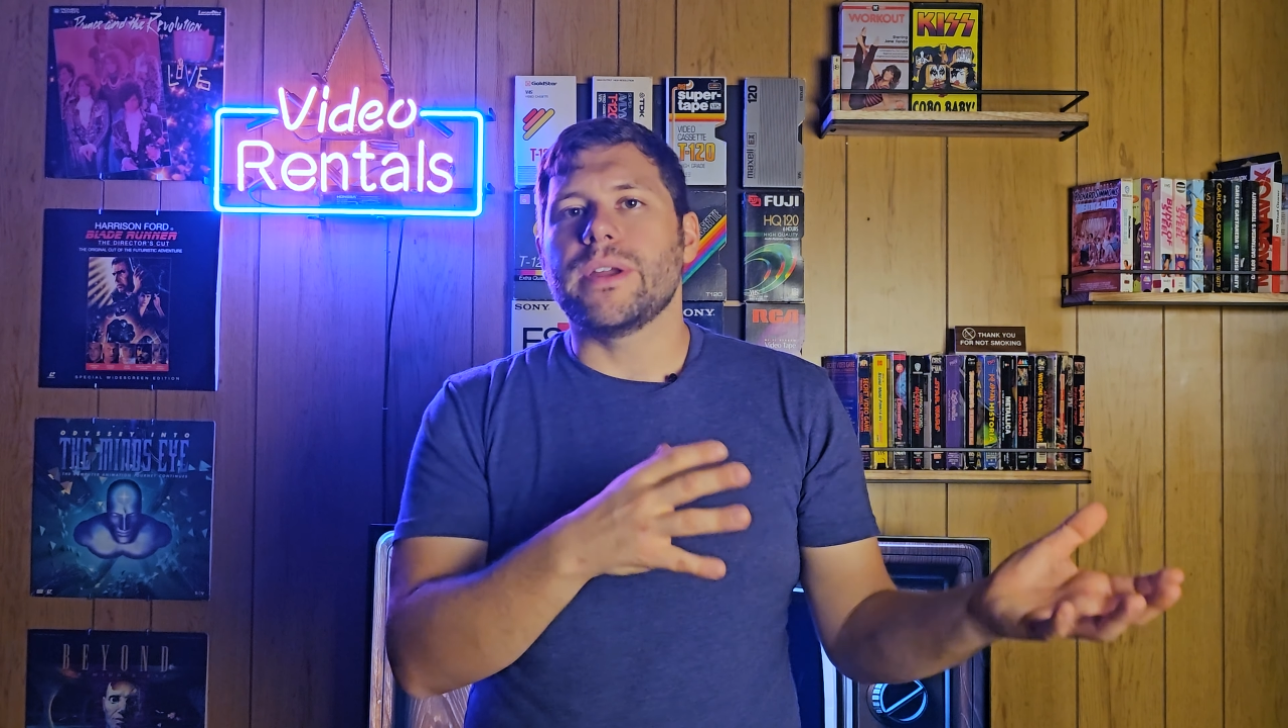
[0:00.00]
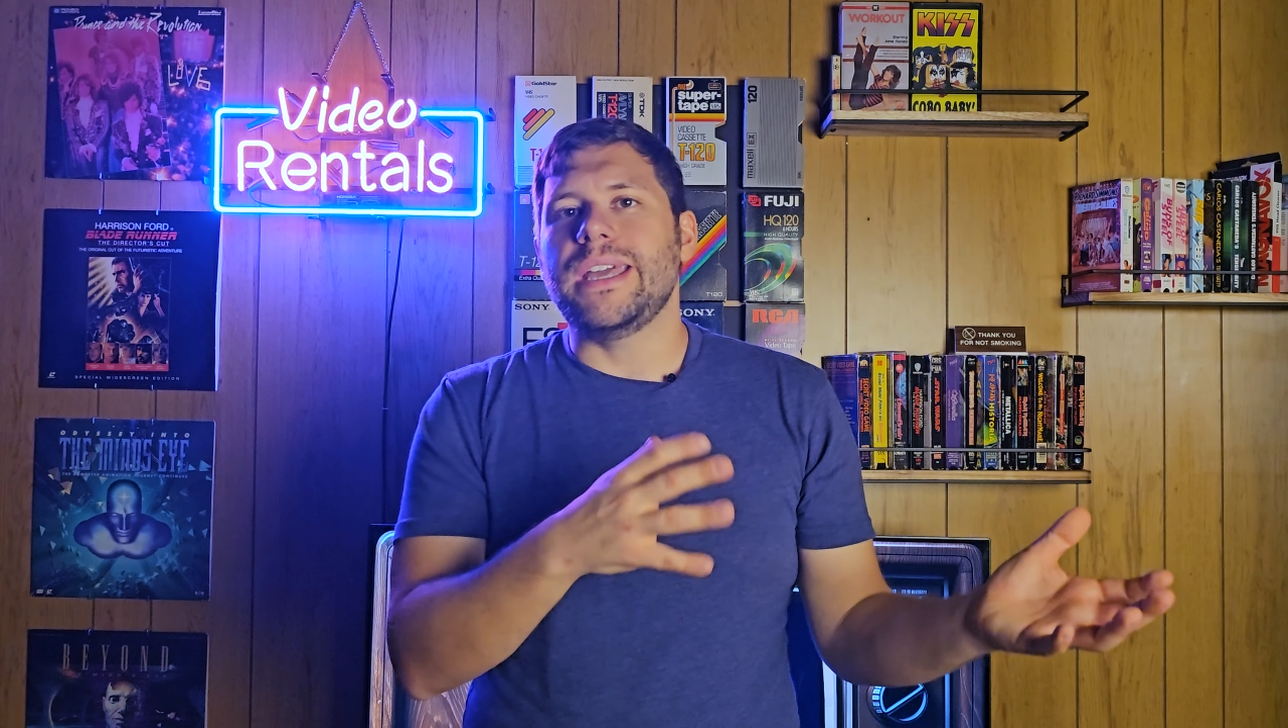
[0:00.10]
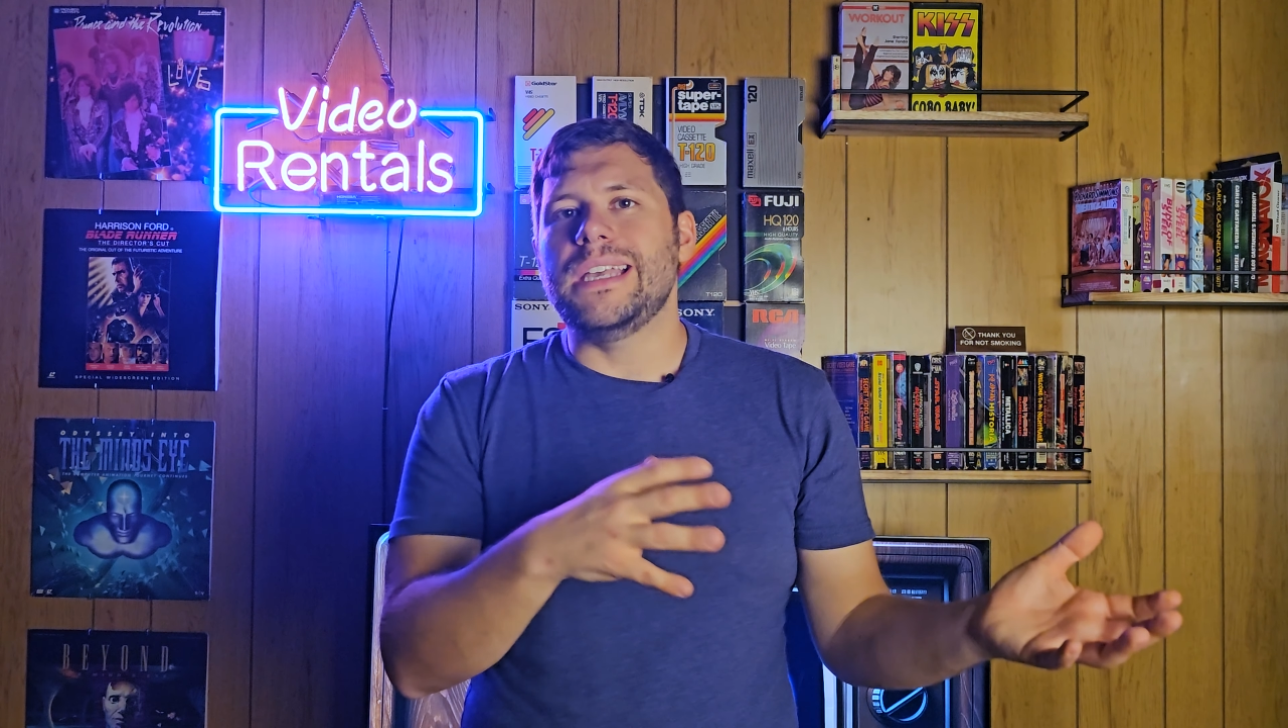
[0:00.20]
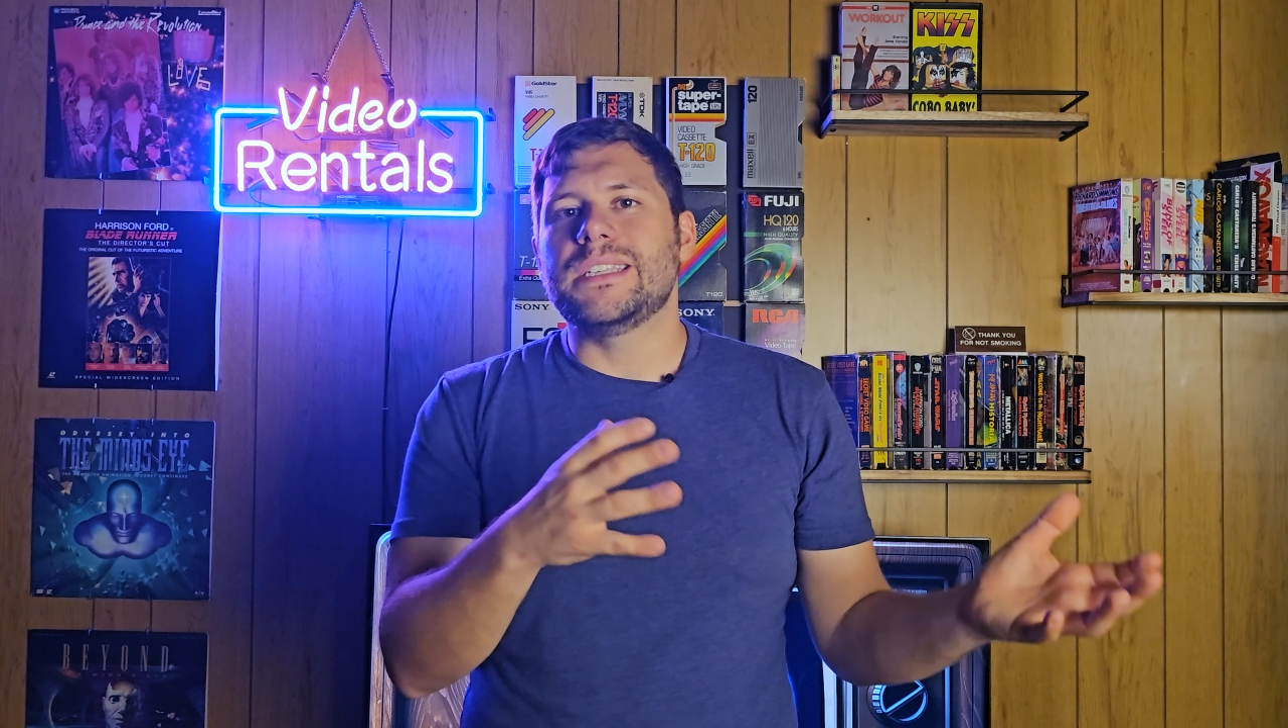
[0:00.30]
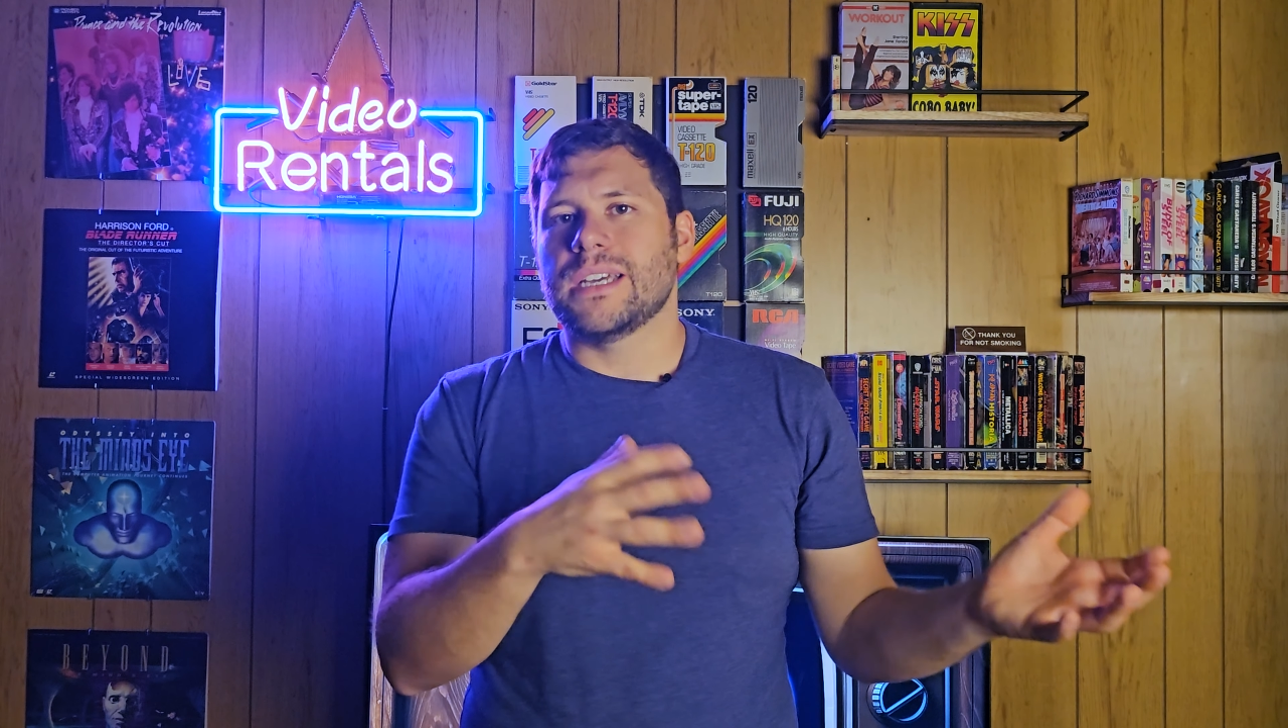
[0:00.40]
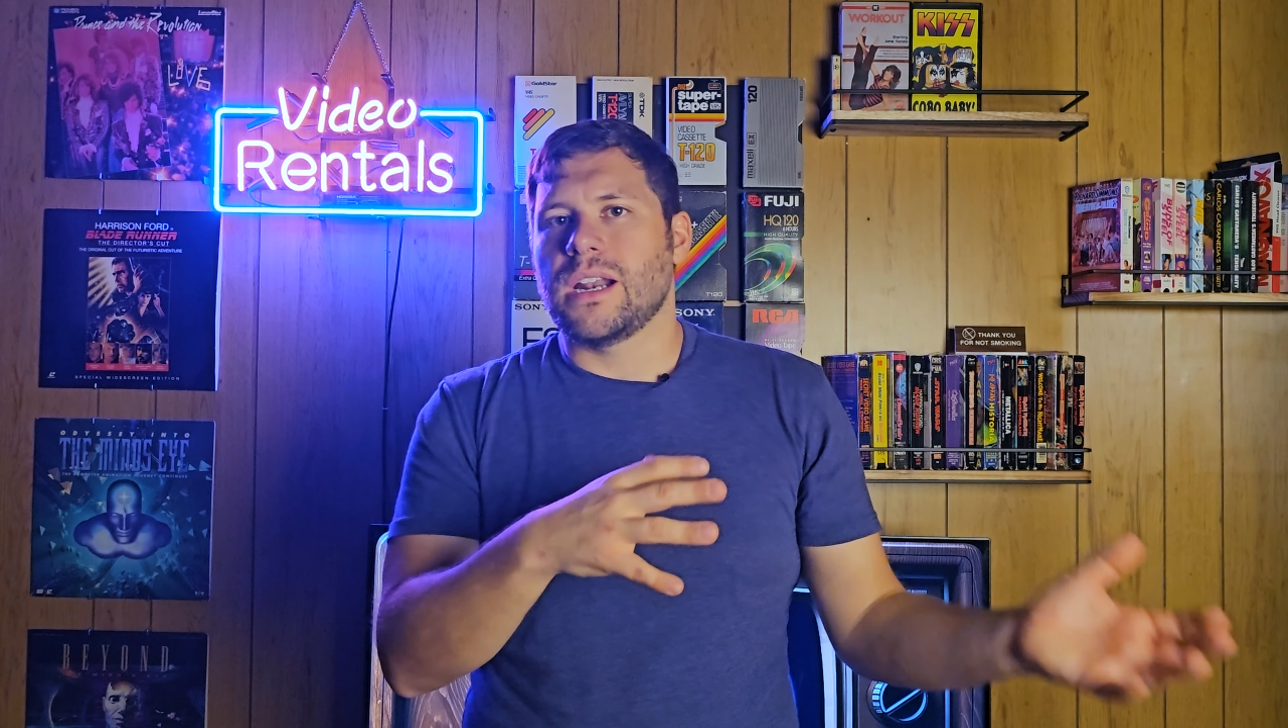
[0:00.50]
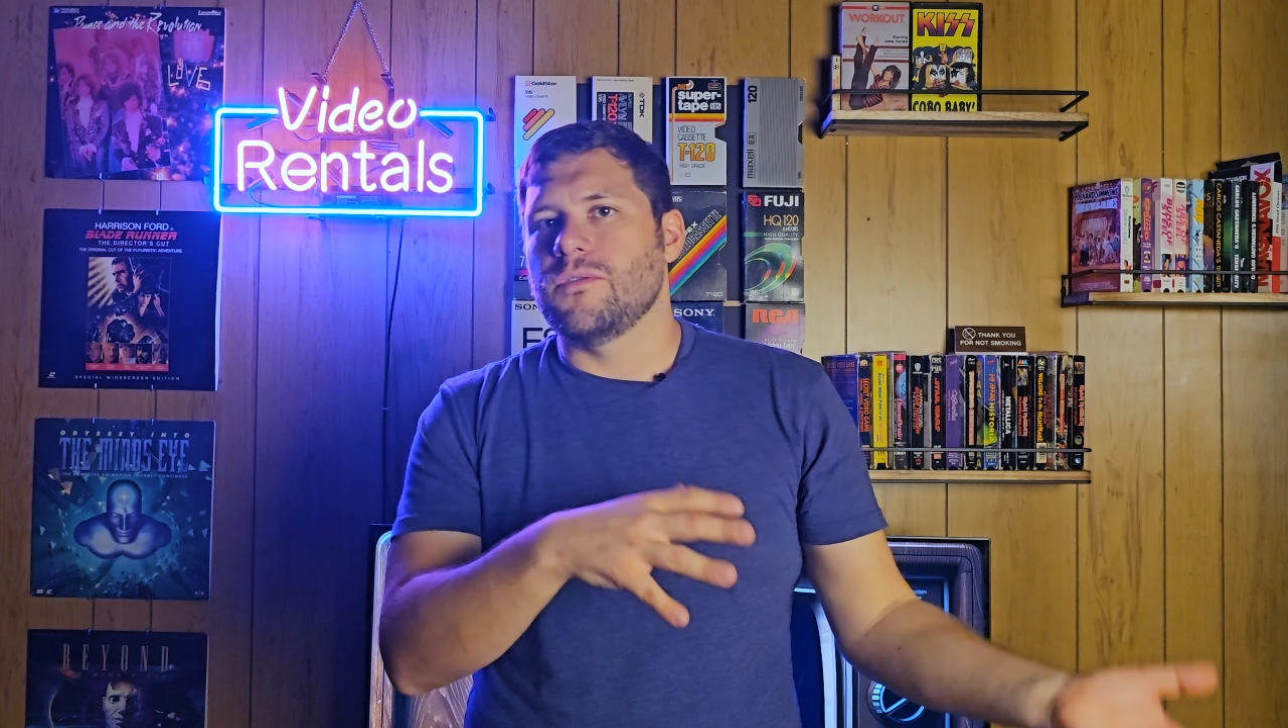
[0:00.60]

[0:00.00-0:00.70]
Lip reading: easy to kind